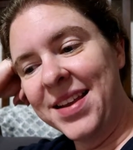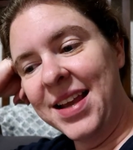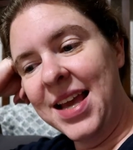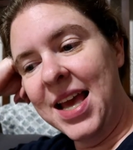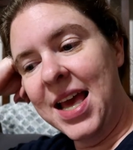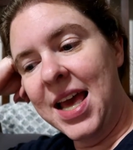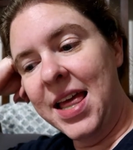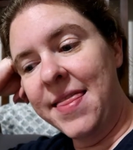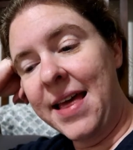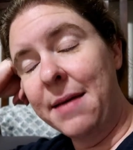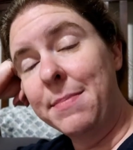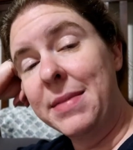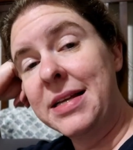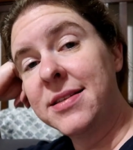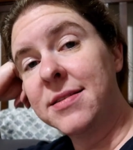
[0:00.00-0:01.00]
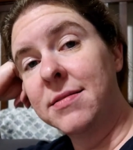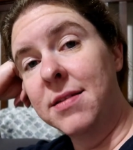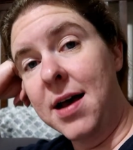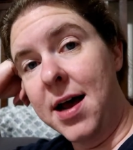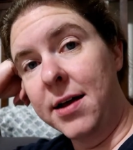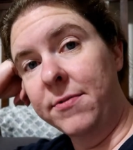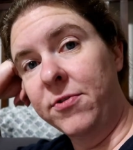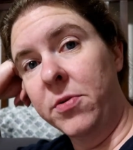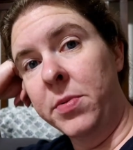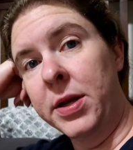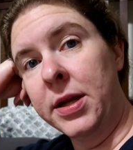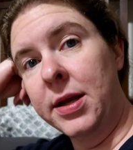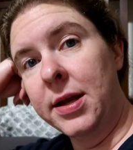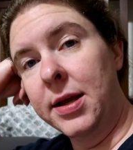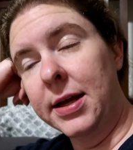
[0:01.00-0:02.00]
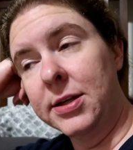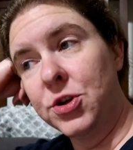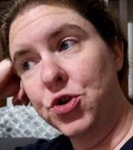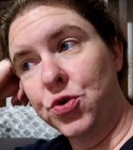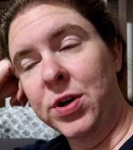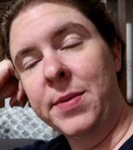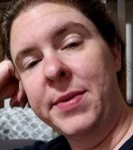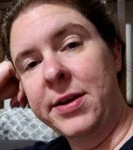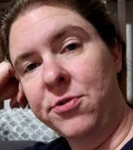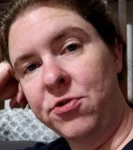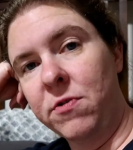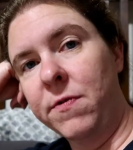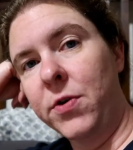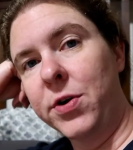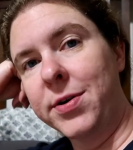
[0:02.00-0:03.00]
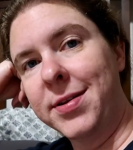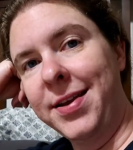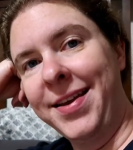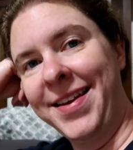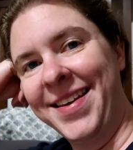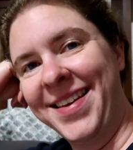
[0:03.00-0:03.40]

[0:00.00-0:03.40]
And that means a lot from an extreme introvert.